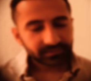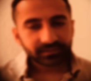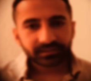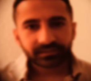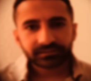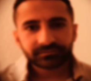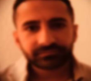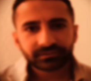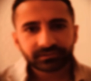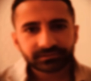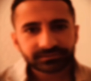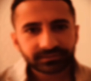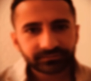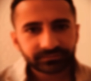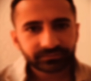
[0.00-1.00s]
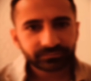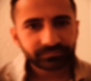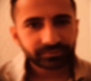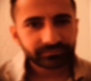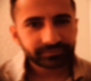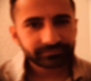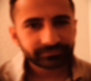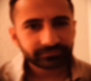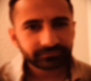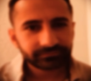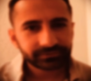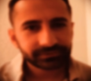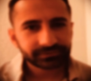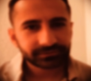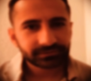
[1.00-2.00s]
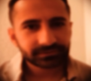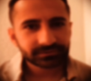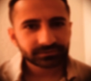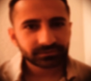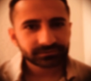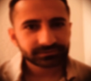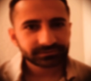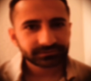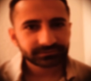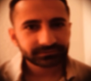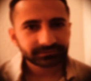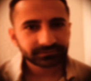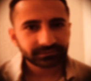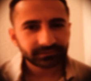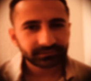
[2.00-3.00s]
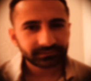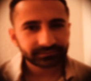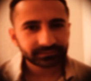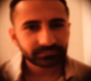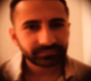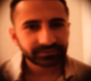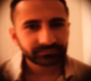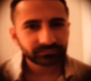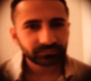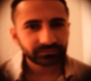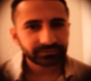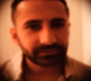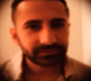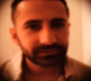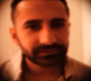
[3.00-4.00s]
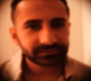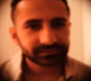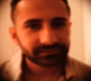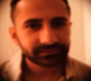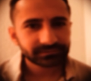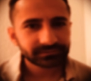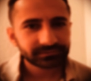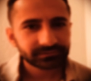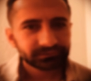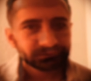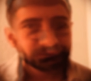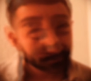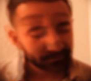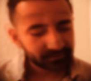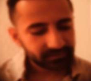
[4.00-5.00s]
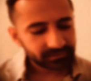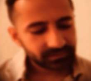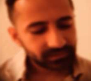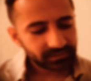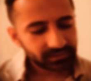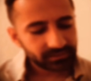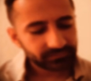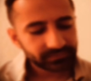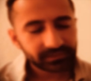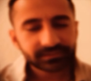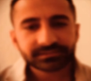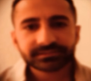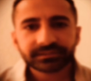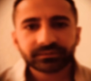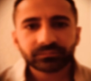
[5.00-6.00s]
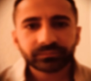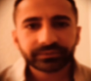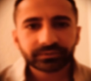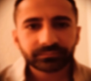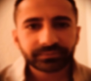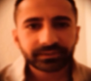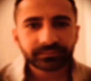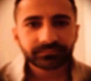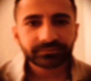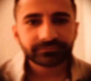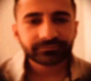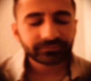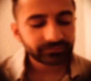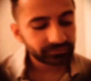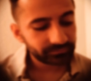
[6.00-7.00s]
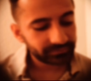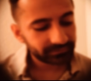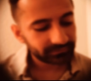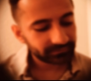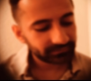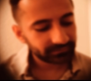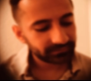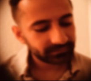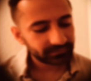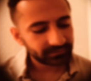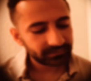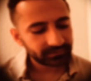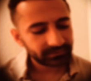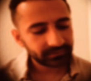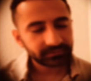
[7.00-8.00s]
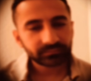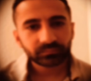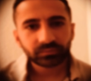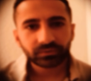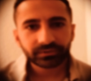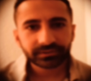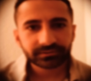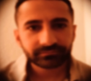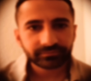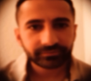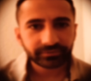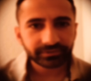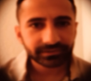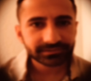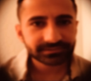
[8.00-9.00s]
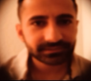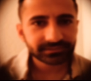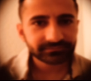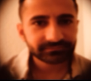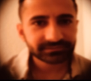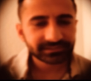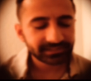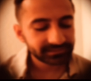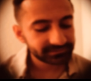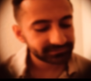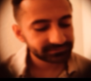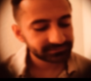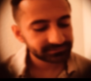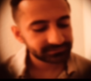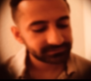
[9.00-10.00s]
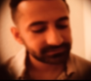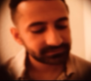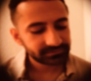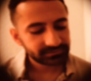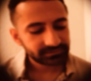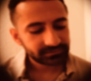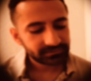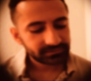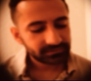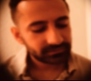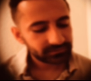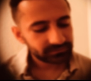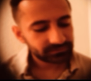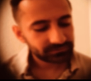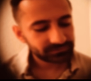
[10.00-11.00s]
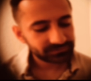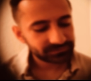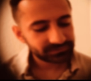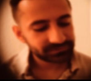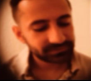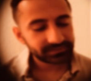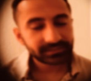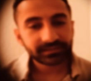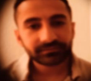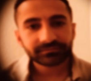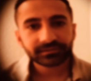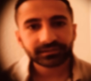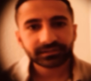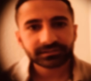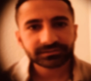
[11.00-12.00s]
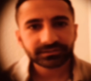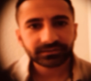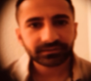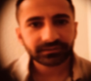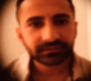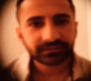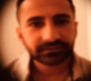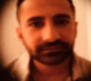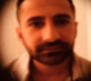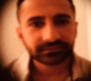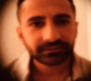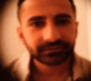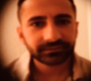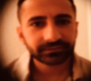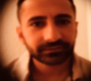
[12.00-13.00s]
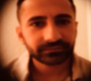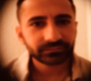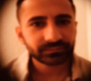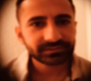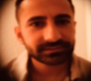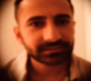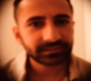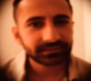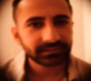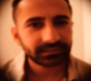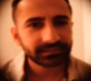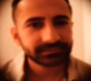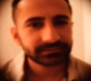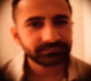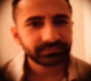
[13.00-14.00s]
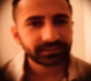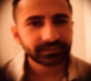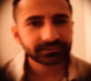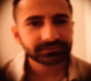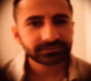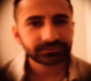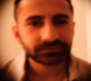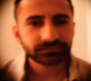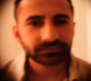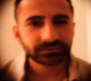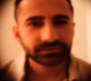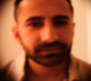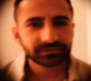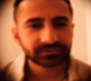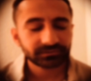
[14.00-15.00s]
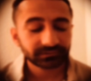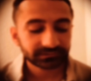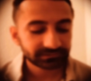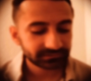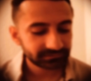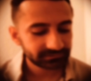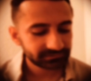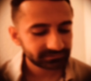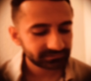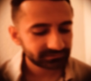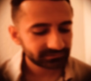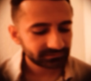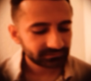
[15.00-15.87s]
and you feel as though your peripheral vision has gotten a little bit worse. Okay, so we'll be performing a wide variety of tests just to see how things are, and I can always send a letter back to your consultant